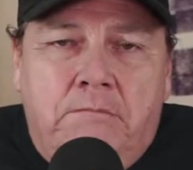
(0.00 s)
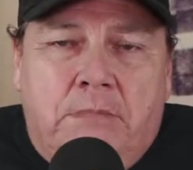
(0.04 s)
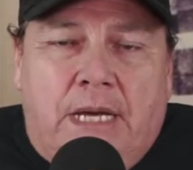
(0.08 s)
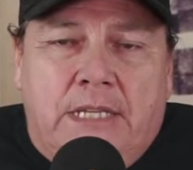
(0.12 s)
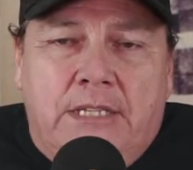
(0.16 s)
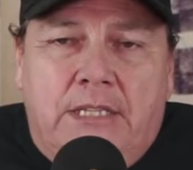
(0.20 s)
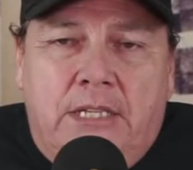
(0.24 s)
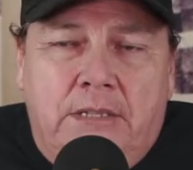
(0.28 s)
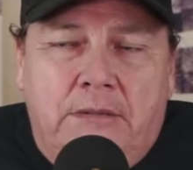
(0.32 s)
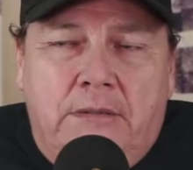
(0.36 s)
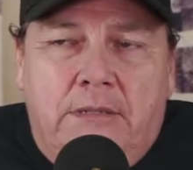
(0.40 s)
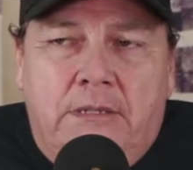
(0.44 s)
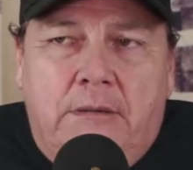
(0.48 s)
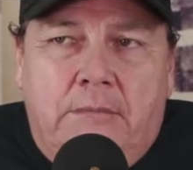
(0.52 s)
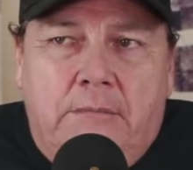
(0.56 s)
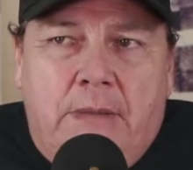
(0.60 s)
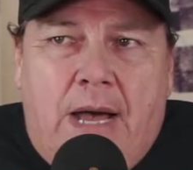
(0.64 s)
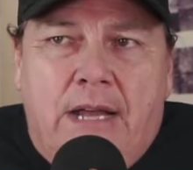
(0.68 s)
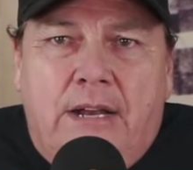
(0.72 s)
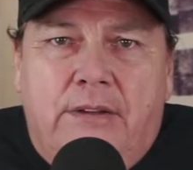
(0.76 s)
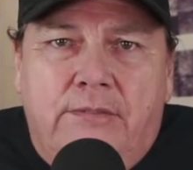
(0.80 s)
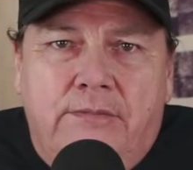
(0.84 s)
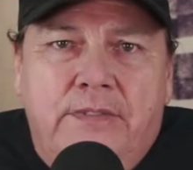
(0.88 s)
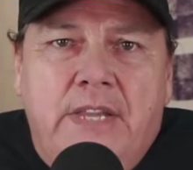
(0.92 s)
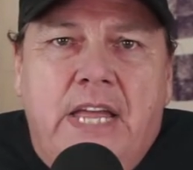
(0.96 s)
the
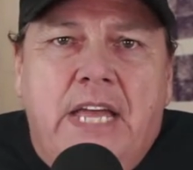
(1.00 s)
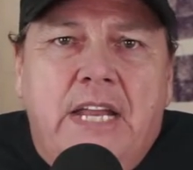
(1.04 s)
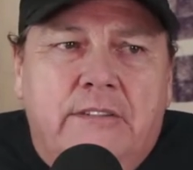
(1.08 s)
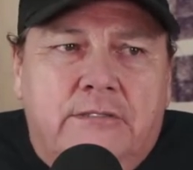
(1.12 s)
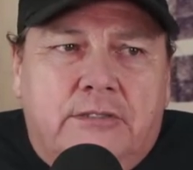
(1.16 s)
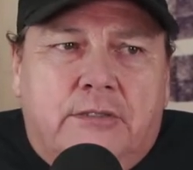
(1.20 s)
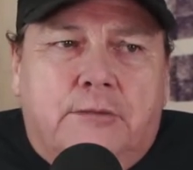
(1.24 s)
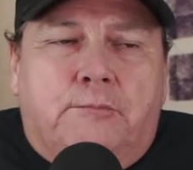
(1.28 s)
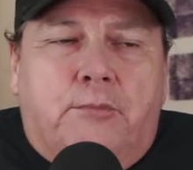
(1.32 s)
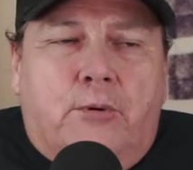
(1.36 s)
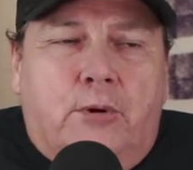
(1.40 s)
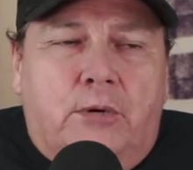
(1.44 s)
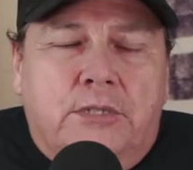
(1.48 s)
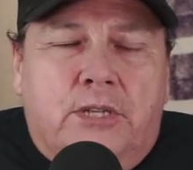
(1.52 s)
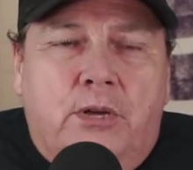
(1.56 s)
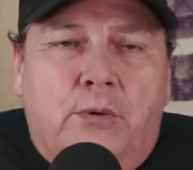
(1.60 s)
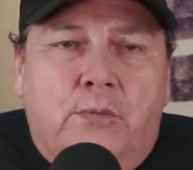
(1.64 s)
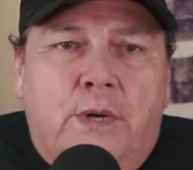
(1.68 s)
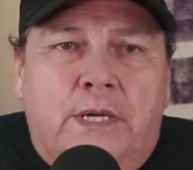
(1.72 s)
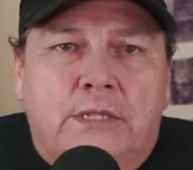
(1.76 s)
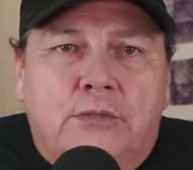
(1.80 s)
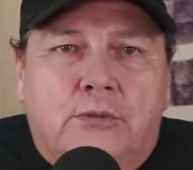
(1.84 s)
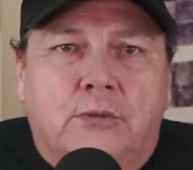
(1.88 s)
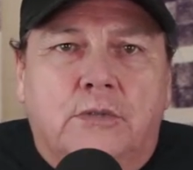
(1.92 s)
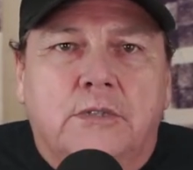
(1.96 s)
amount of Native support that
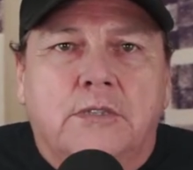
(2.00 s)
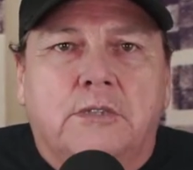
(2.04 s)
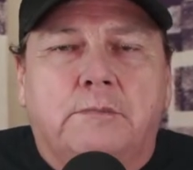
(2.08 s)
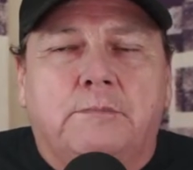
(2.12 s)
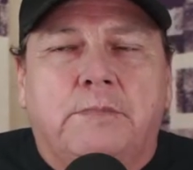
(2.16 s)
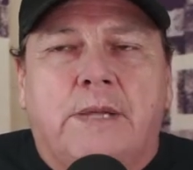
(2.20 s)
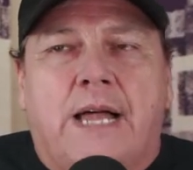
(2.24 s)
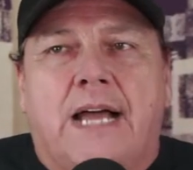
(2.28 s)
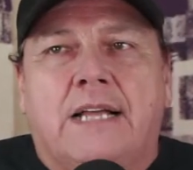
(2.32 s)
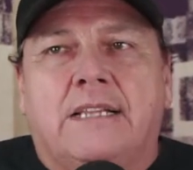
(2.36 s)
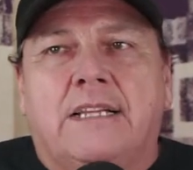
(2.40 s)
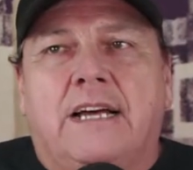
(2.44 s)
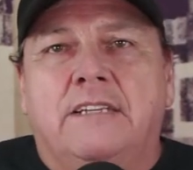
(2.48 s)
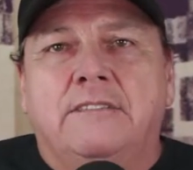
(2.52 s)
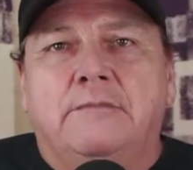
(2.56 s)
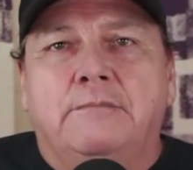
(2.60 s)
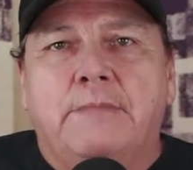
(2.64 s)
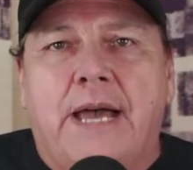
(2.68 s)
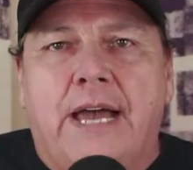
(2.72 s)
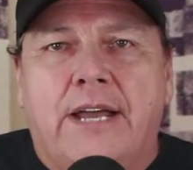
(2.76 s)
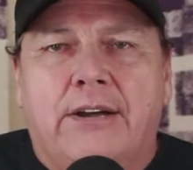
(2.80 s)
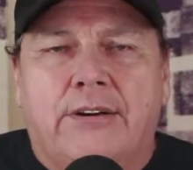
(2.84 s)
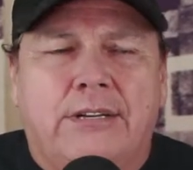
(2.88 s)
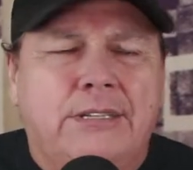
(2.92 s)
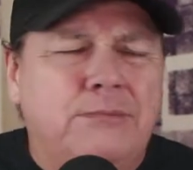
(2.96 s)
went towards Black Lives
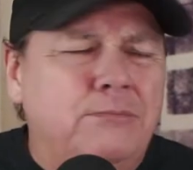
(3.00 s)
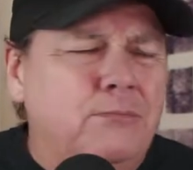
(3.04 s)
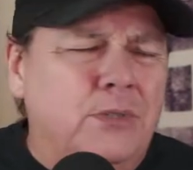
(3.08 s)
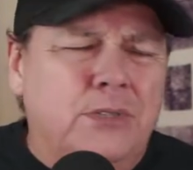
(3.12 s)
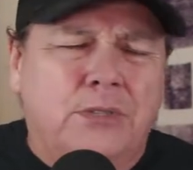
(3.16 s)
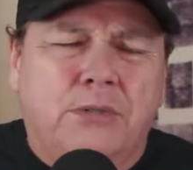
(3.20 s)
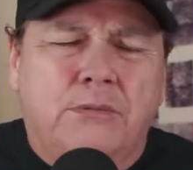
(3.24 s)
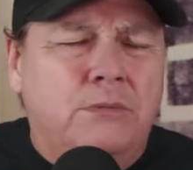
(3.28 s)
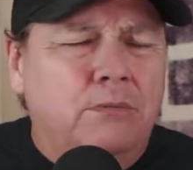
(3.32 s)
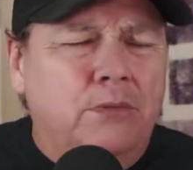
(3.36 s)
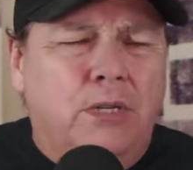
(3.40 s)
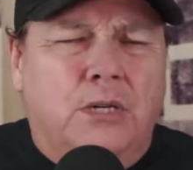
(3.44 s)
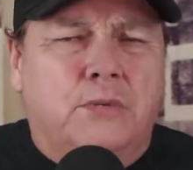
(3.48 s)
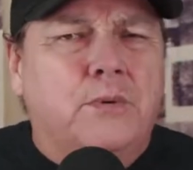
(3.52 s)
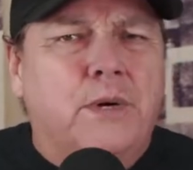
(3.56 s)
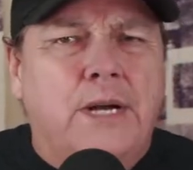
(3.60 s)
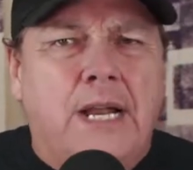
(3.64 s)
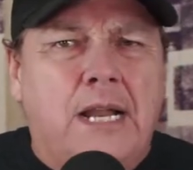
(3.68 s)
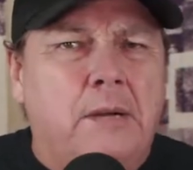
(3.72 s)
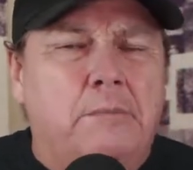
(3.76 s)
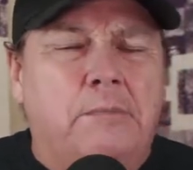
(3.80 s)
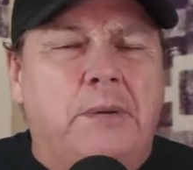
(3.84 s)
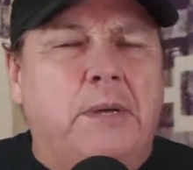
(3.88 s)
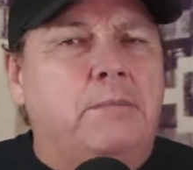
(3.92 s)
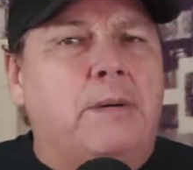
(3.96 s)
Matter, and look, we're
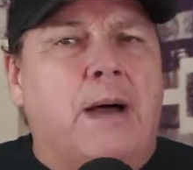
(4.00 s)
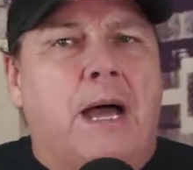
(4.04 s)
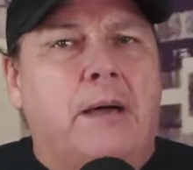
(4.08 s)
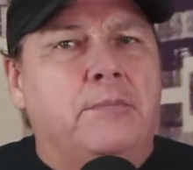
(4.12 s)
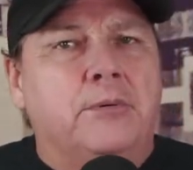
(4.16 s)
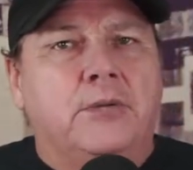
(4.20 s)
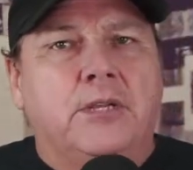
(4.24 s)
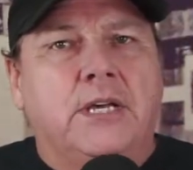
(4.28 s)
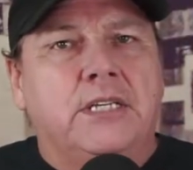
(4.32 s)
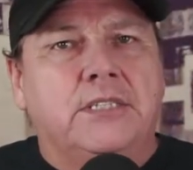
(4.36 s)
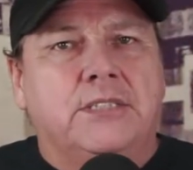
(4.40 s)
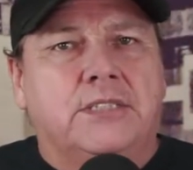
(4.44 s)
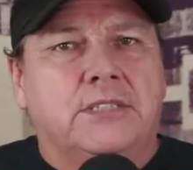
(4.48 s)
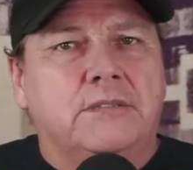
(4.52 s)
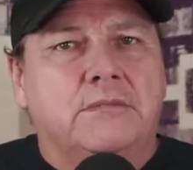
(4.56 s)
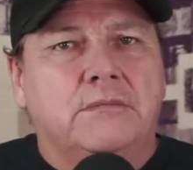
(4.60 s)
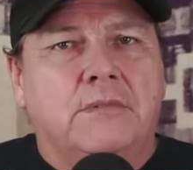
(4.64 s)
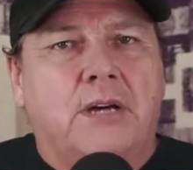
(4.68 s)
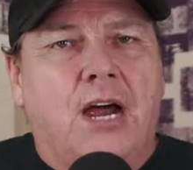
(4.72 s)
not a big population.